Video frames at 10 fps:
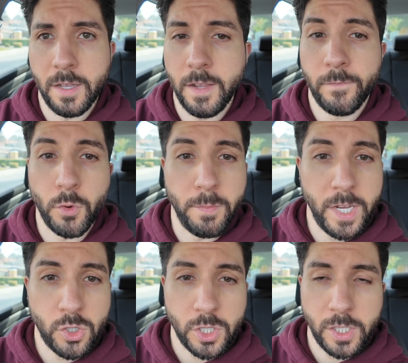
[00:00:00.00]

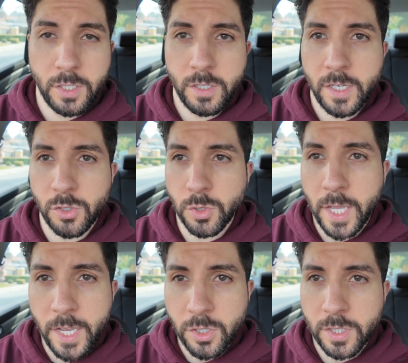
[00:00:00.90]
information,
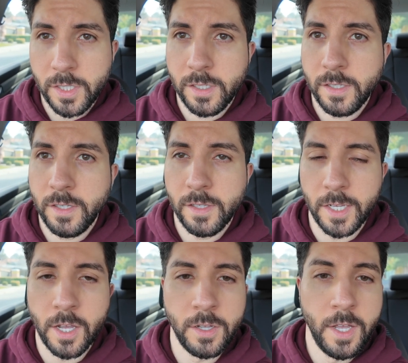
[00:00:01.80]
education,
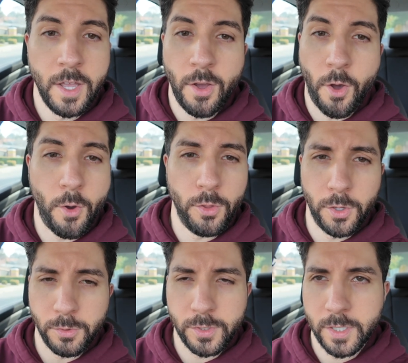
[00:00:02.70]
like all
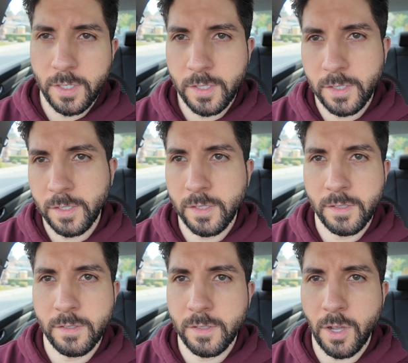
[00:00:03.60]

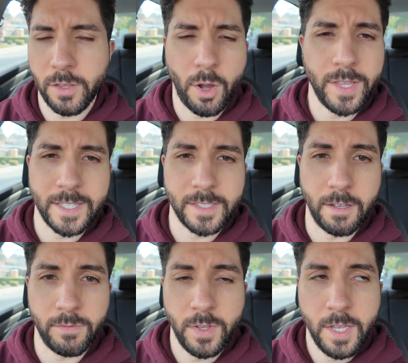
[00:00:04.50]
that
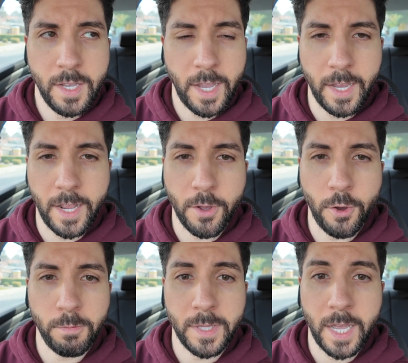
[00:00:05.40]
stuff. And I
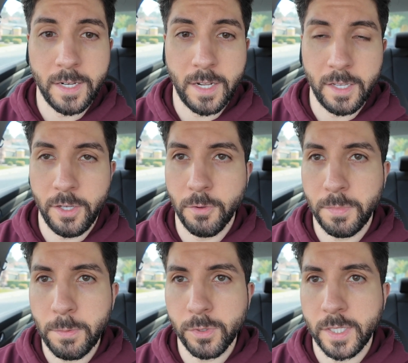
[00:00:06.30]
hope that,
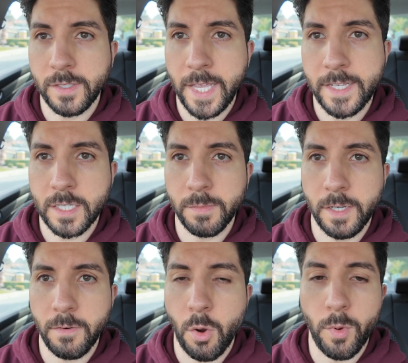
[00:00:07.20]
people take
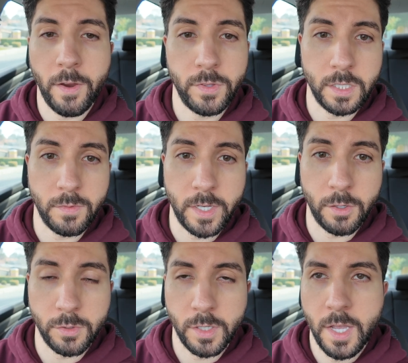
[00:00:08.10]
something away from these
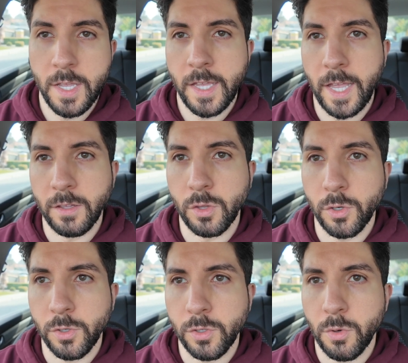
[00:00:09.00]
videos and
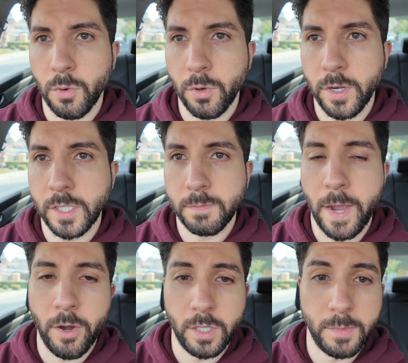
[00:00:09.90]
learn or
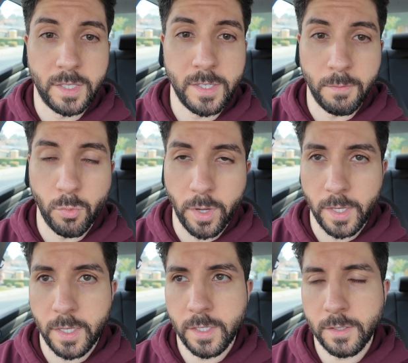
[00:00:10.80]
inspire them in some
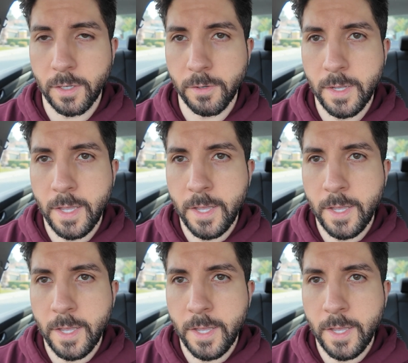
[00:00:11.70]
way. So